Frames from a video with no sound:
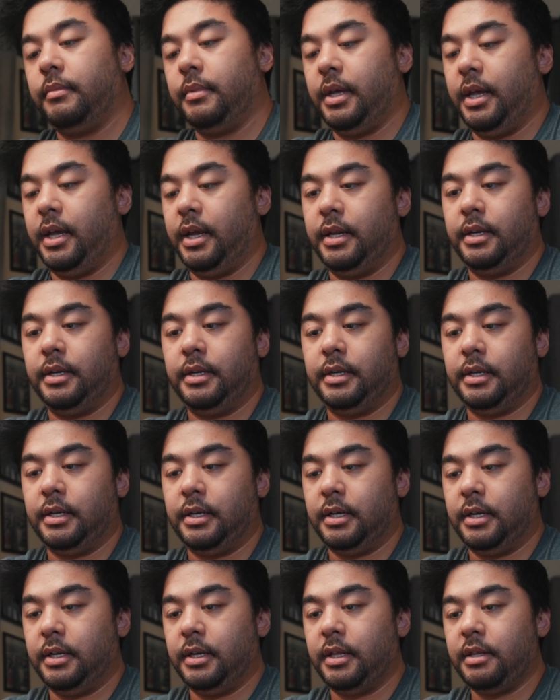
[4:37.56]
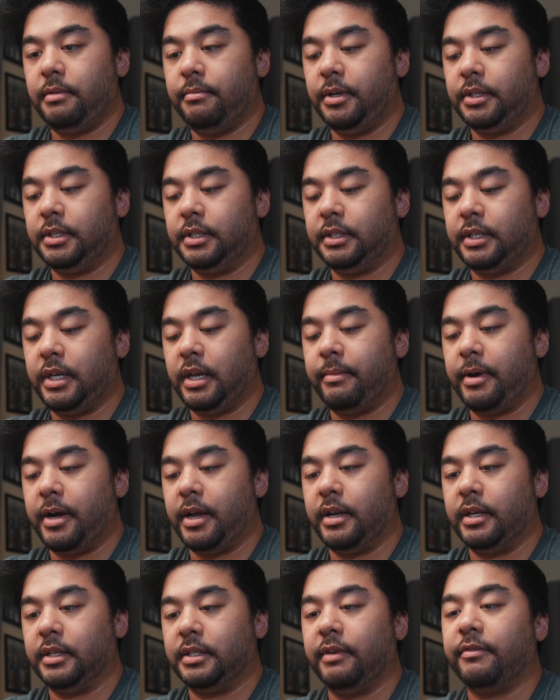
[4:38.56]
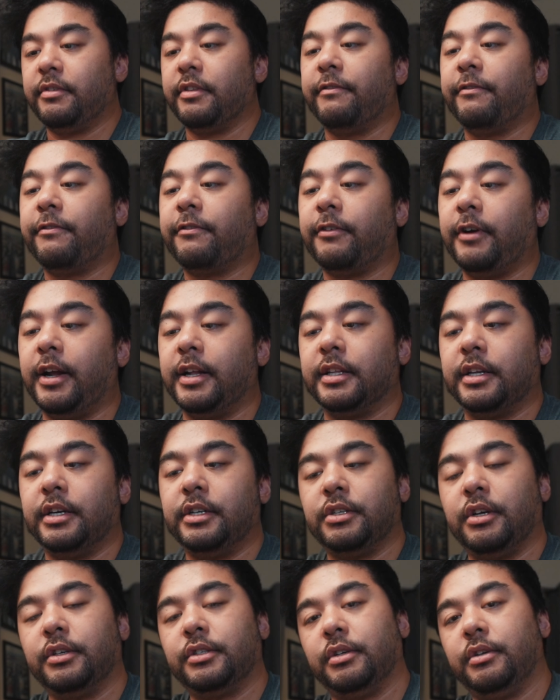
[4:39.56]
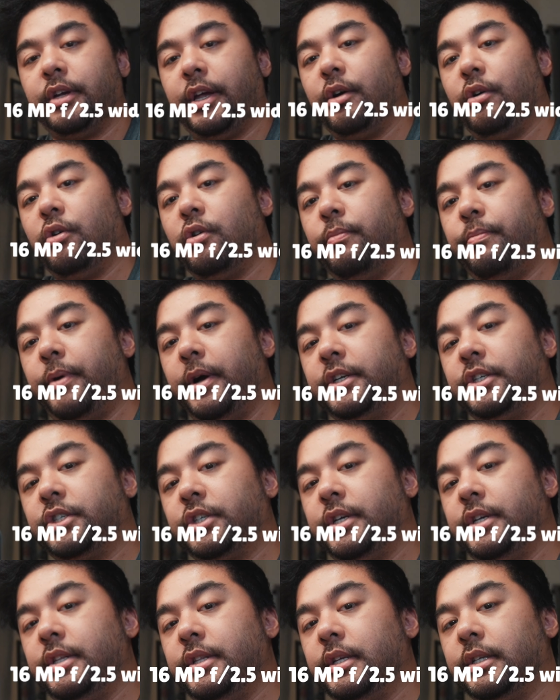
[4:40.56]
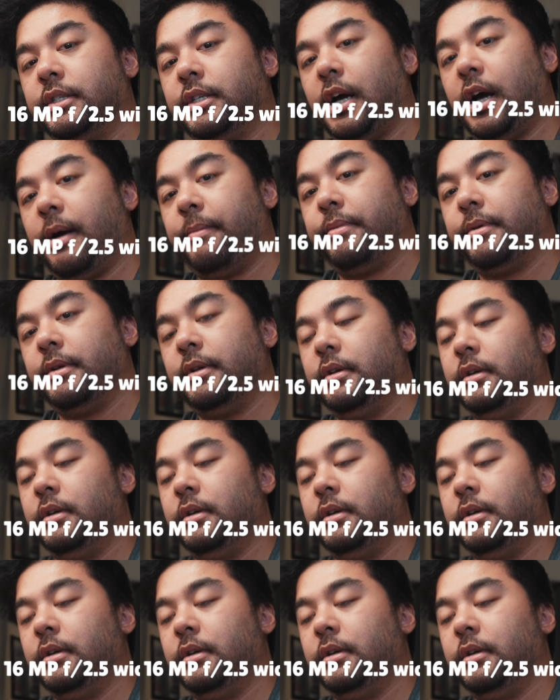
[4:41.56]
and nothing much to say about it except for the front. There's also a hole punch in the top